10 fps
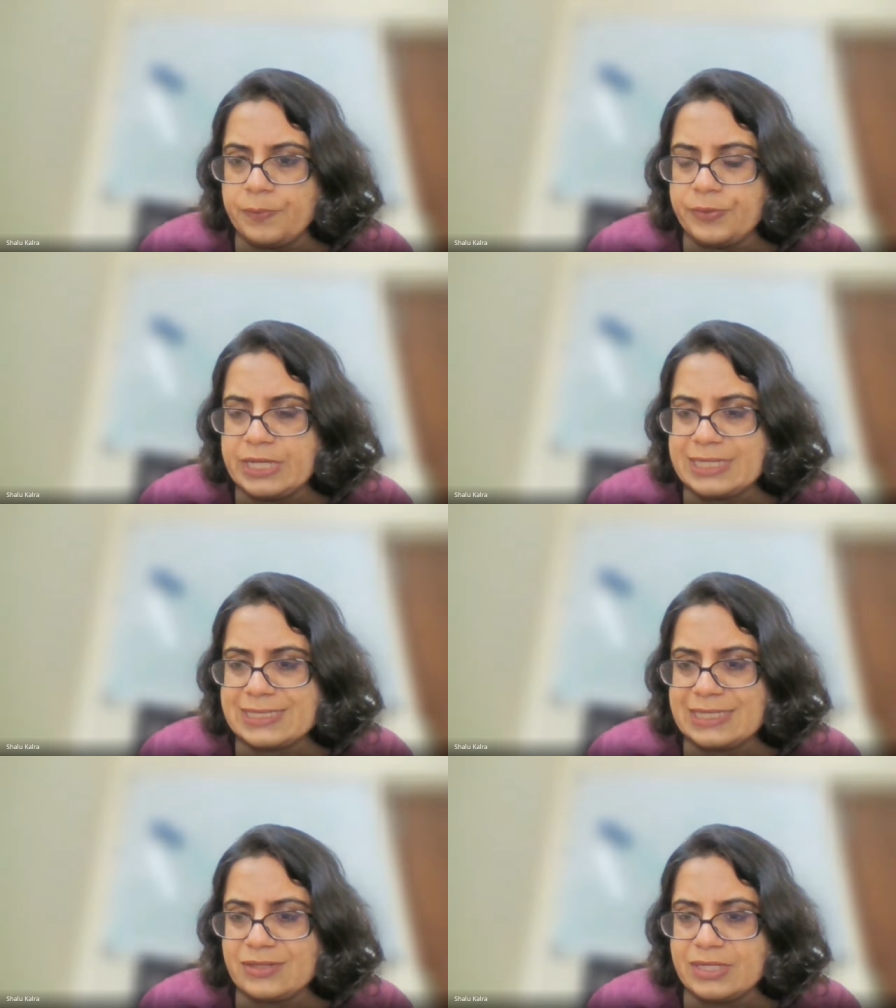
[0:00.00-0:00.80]

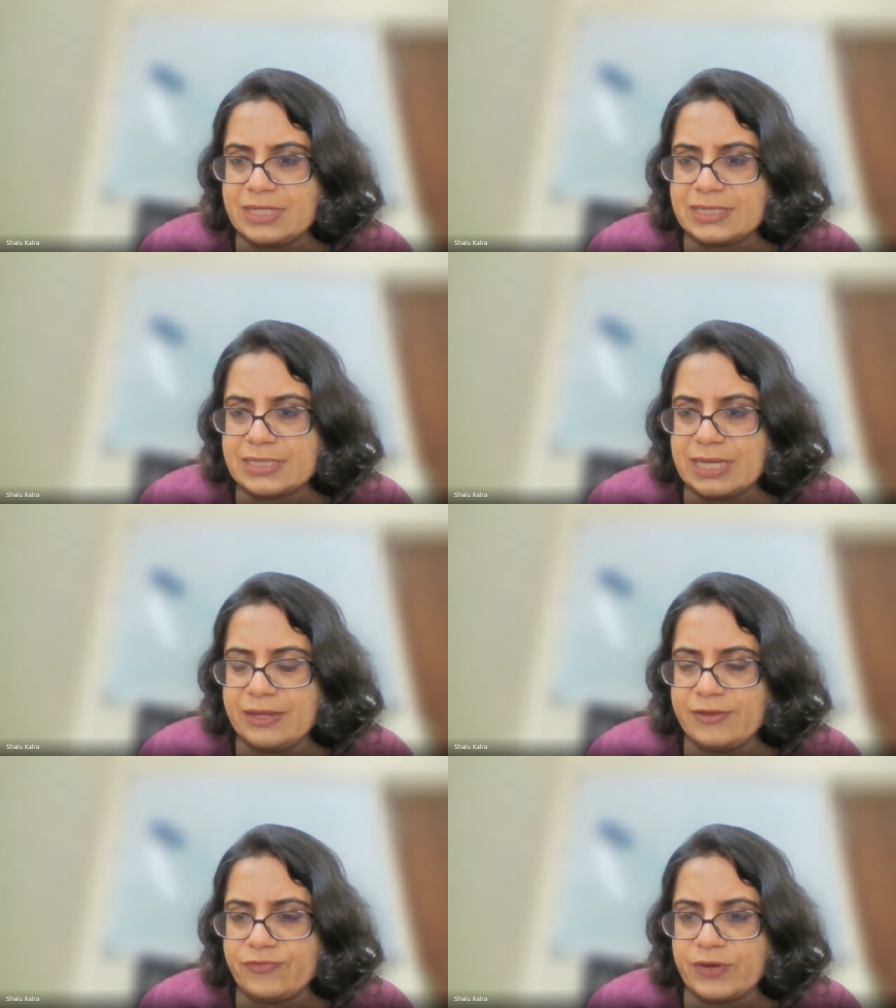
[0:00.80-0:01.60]
pre-series
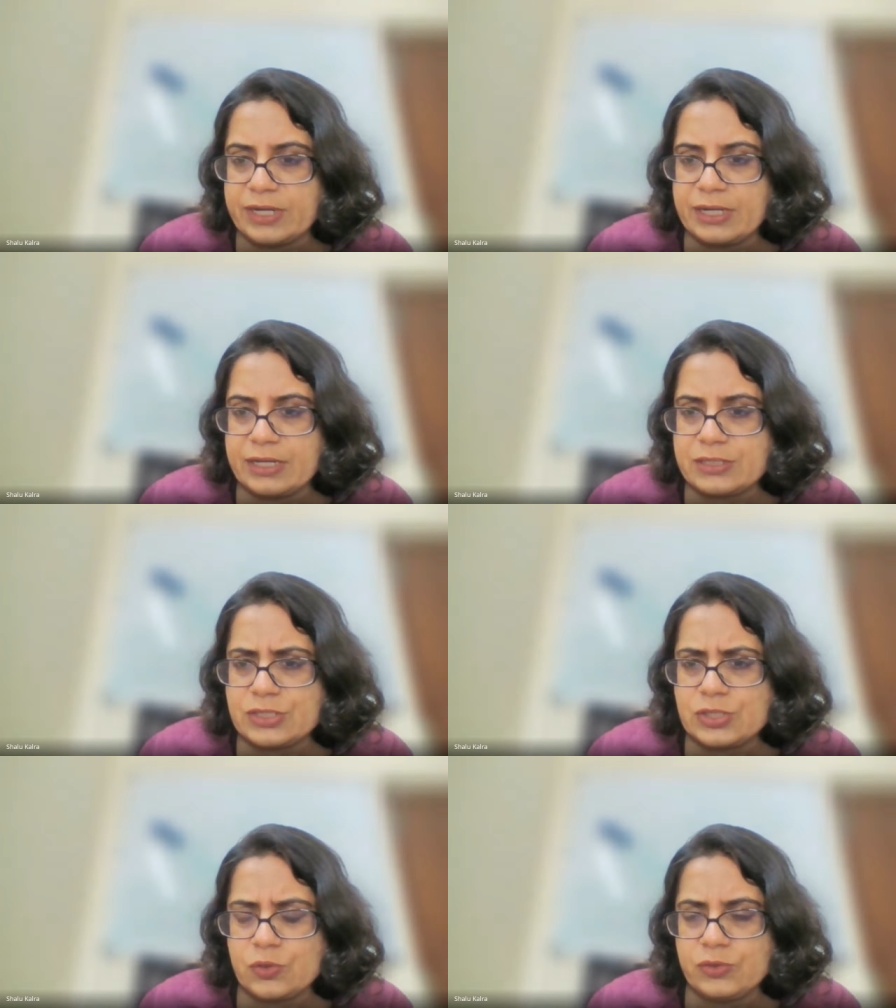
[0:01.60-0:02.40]
A funding.
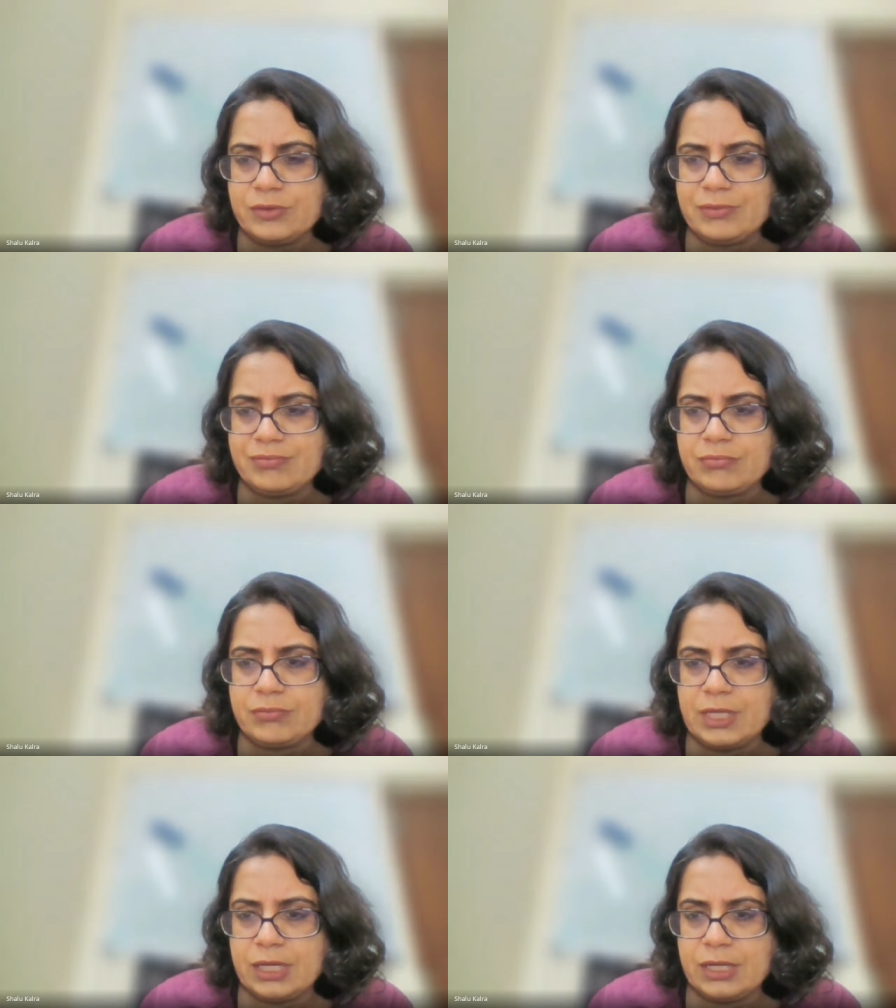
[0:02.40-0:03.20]
So
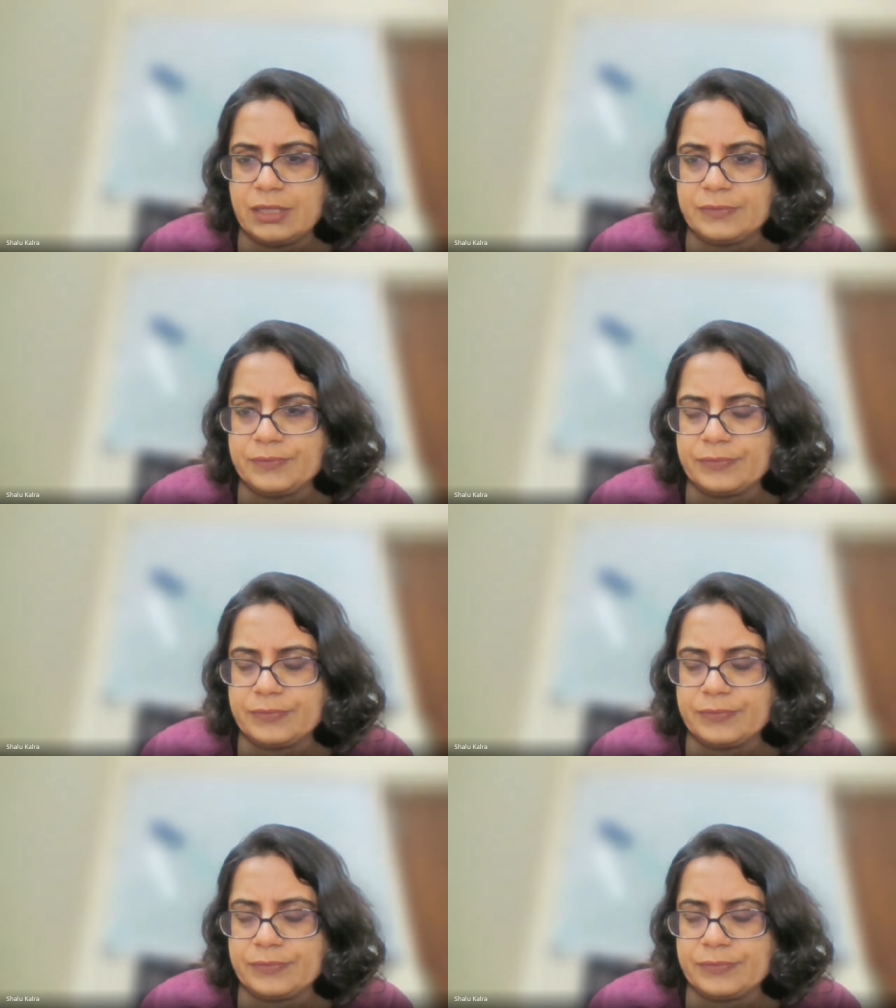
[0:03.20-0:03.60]
uh,